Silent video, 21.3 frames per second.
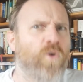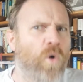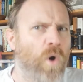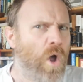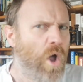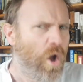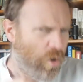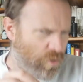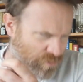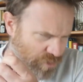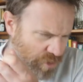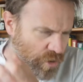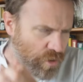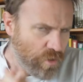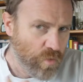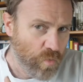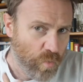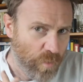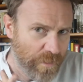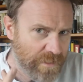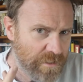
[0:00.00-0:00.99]
or
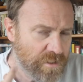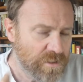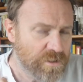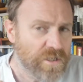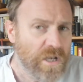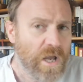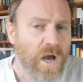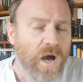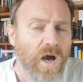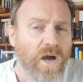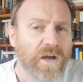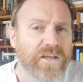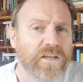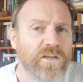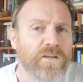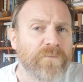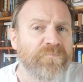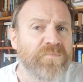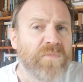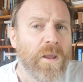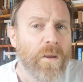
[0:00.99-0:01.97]
2 weeks, I
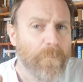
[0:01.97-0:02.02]
can